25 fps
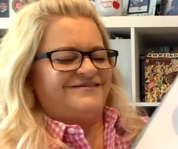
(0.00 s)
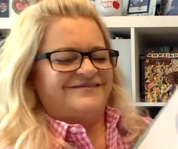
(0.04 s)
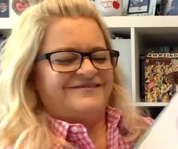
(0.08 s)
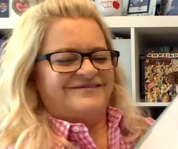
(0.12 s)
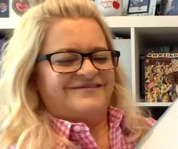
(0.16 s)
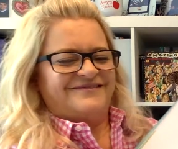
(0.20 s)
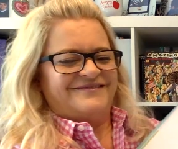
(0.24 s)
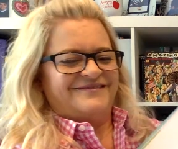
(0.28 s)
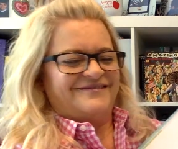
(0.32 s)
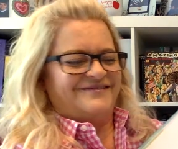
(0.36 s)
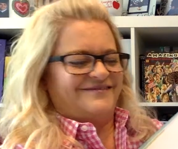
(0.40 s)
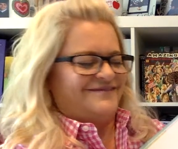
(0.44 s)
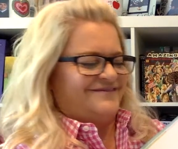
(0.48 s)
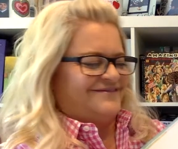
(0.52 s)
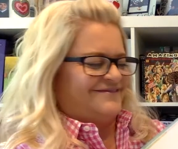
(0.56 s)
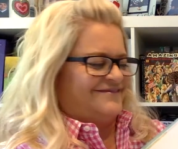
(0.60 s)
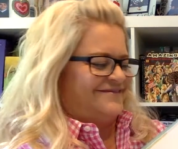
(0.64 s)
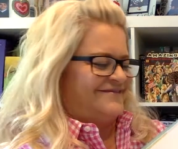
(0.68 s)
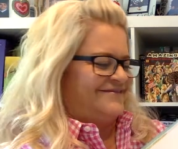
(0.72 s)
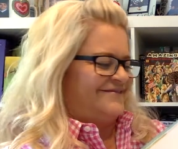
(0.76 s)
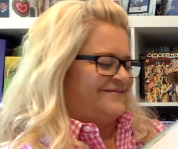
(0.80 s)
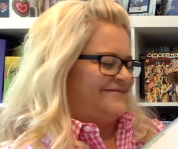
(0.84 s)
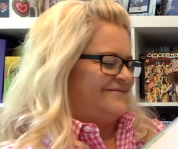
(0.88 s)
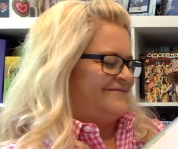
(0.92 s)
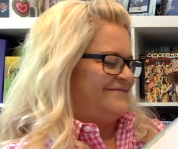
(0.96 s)

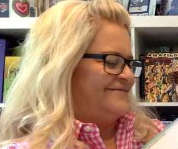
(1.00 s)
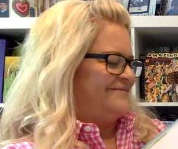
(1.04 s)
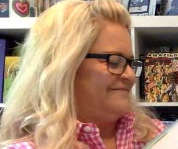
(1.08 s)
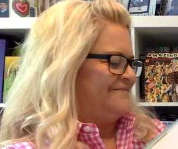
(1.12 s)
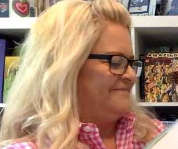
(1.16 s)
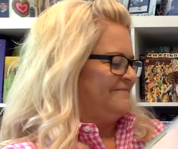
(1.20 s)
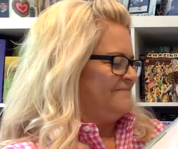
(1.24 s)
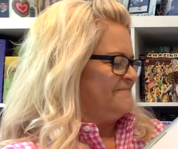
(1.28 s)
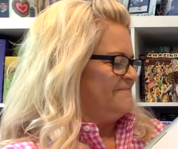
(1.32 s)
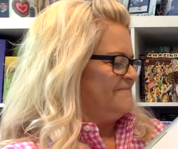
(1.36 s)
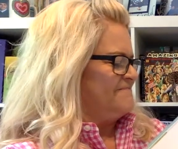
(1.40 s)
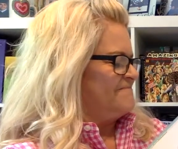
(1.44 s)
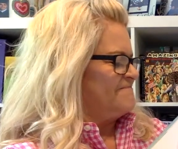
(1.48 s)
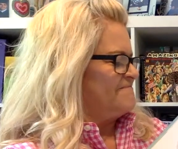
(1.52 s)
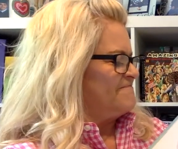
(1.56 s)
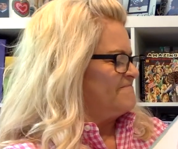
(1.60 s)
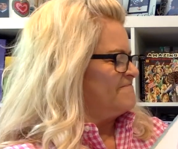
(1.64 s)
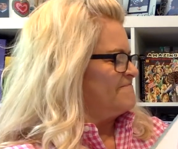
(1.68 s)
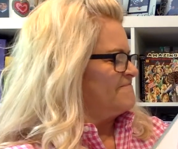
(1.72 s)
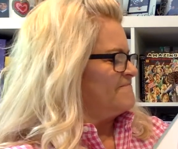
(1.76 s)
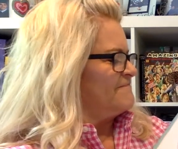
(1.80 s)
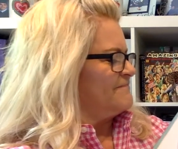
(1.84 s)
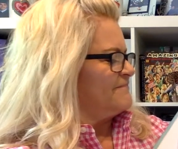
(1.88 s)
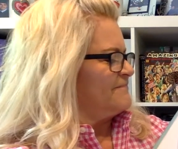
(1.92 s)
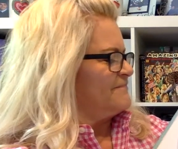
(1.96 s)
(silence)